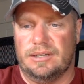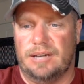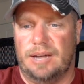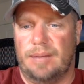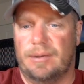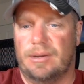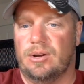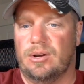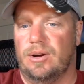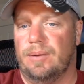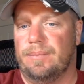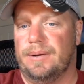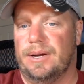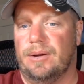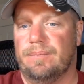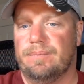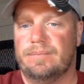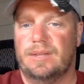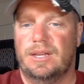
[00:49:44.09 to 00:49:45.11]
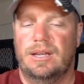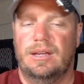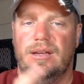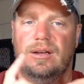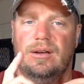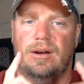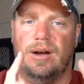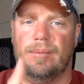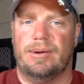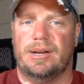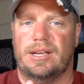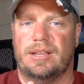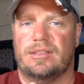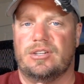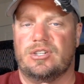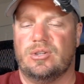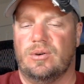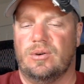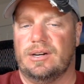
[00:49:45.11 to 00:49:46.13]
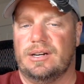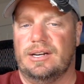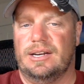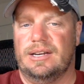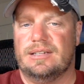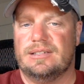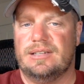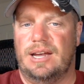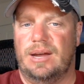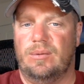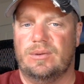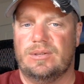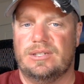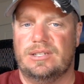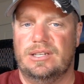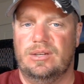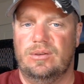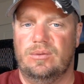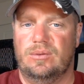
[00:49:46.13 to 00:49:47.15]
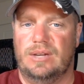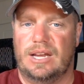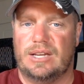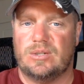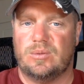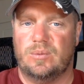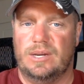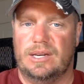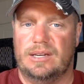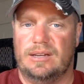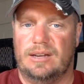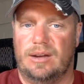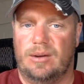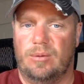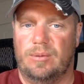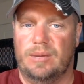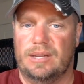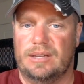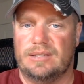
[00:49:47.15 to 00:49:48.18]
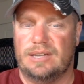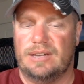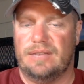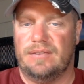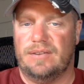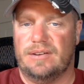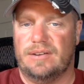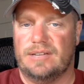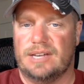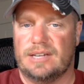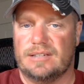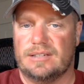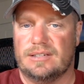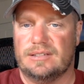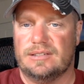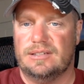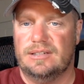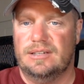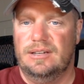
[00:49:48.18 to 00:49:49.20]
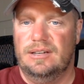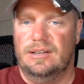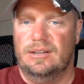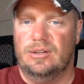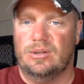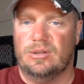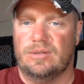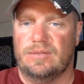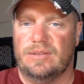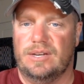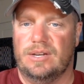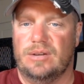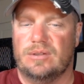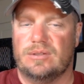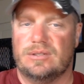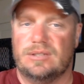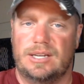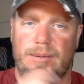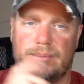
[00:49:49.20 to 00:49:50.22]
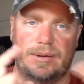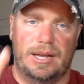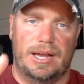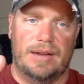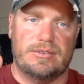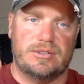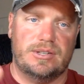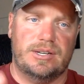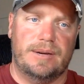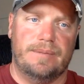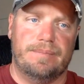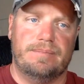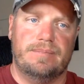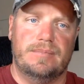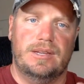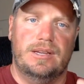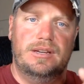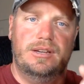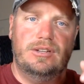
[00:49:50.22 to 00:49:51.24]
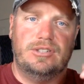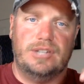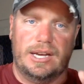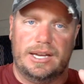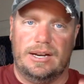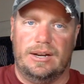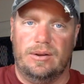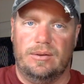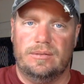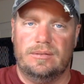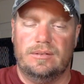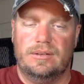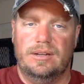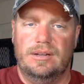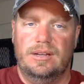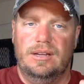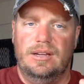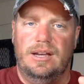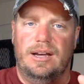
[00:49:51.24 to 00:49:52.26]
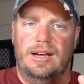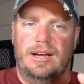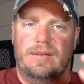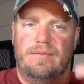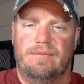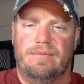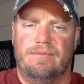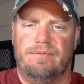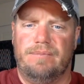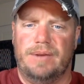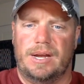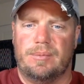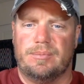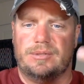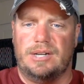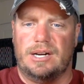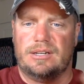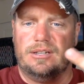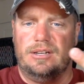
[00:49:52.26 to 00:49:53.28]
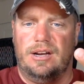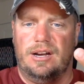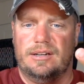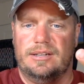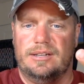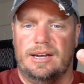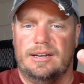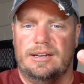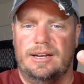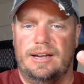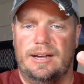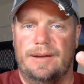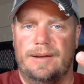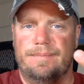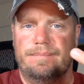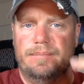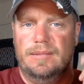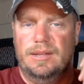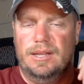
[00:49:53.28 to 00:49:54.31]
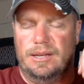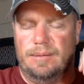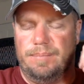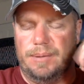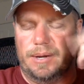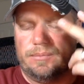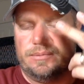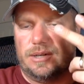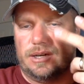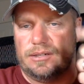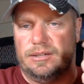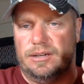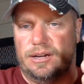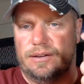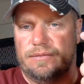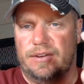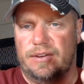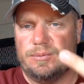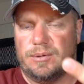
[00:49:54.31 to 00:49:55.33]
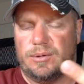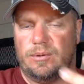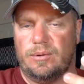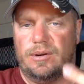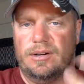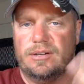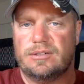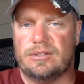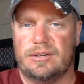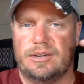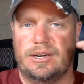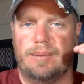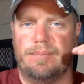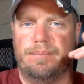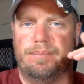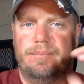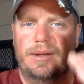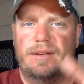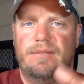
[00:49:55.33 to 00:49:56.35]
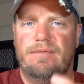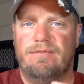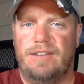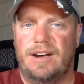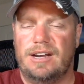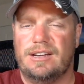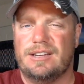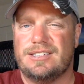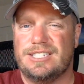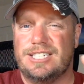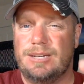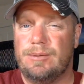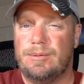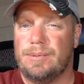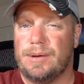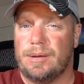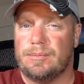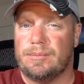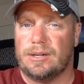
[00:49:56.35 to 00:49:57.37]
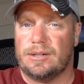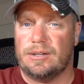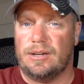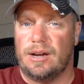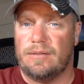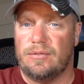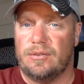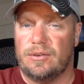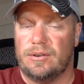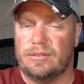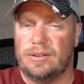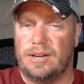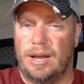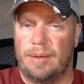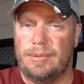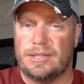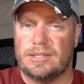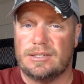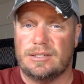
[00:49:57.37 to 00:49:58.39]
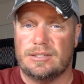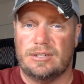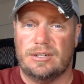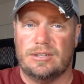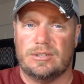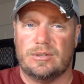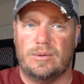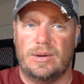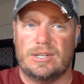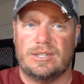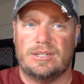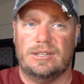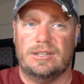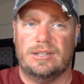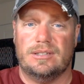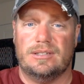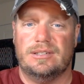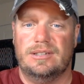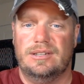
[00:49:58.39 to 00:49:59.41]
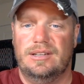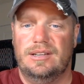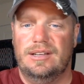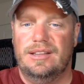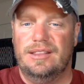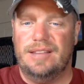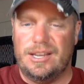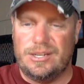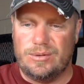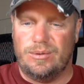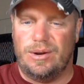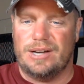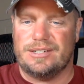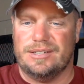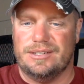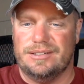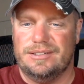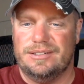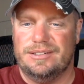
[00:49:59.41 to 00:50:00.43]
I'm going to go help out. I'm going to cut this short, guys. I will see you next week. I will be at State Fair of Texas. Do some videos. Keep it live stream. Check it out. PickupTruckTalk.com. Pickup Truck Talk, Facebook, Twitter, Instagram. Find us, Tim at Pickup Truck Talk, for comments, concerns, questions. Thanks for watching.